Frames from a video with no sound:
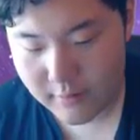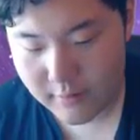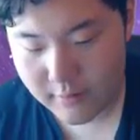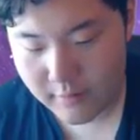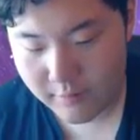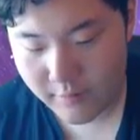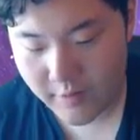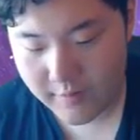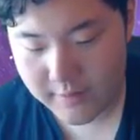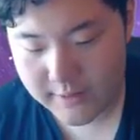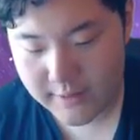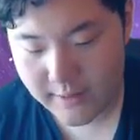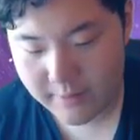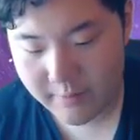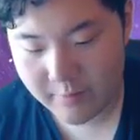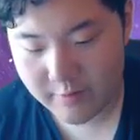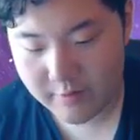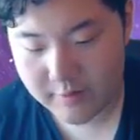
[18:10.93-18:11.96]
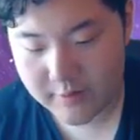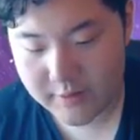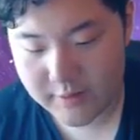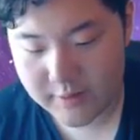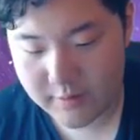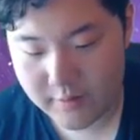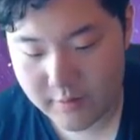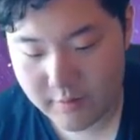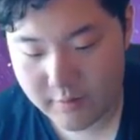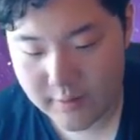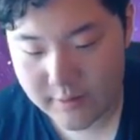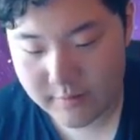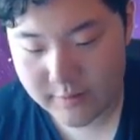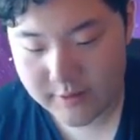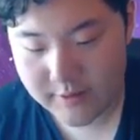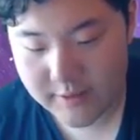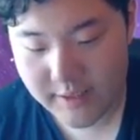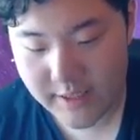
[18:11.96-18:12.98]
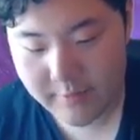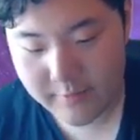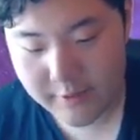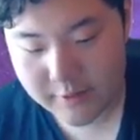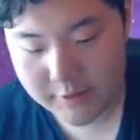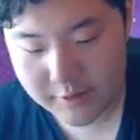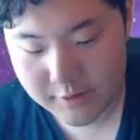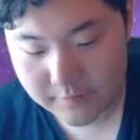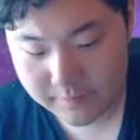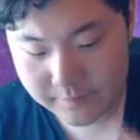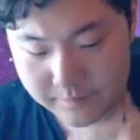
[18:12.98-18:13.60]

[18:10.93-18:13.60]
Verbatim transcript: The problem is Tapu Bulu is just doing so much damage.